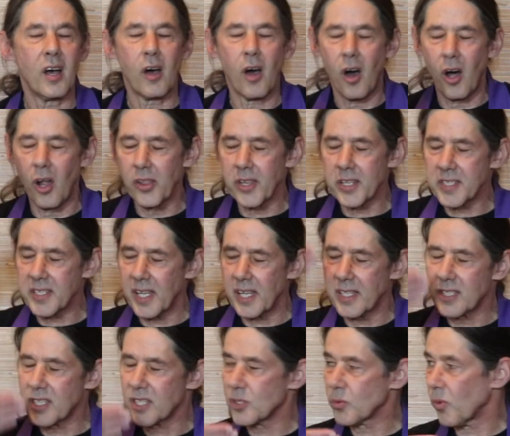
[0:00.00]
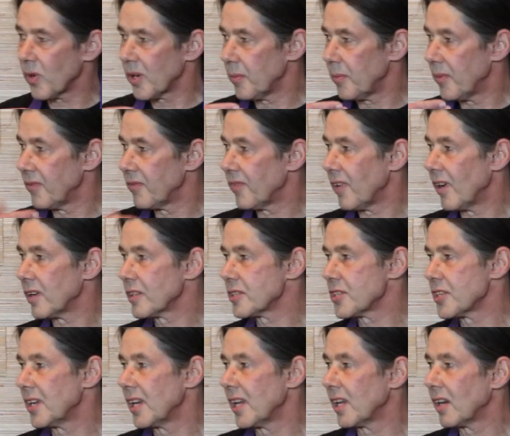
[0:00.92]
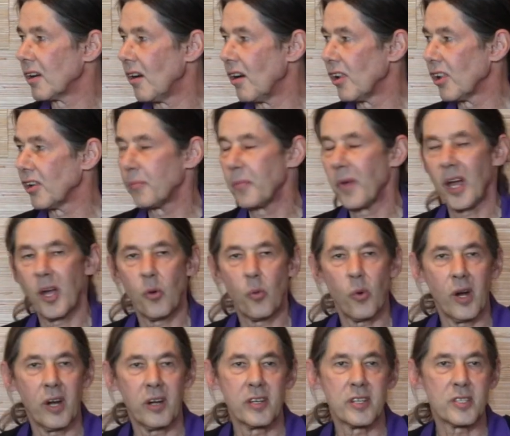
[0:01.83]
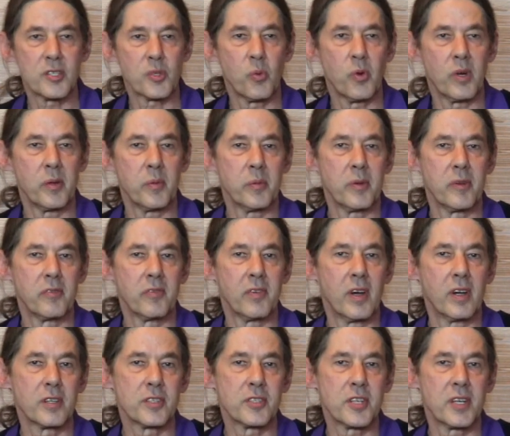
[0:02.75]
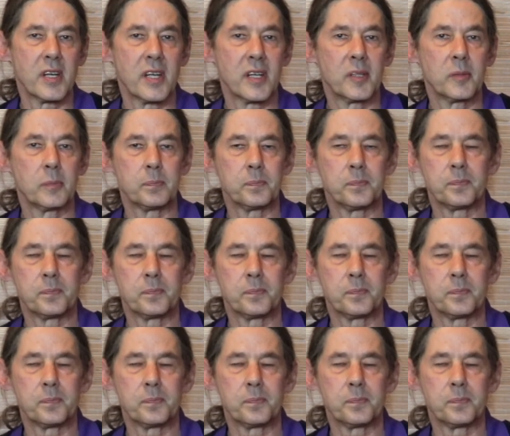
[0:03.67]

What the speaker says: All the senses would have been functioning, all of my awareness would have been functioning.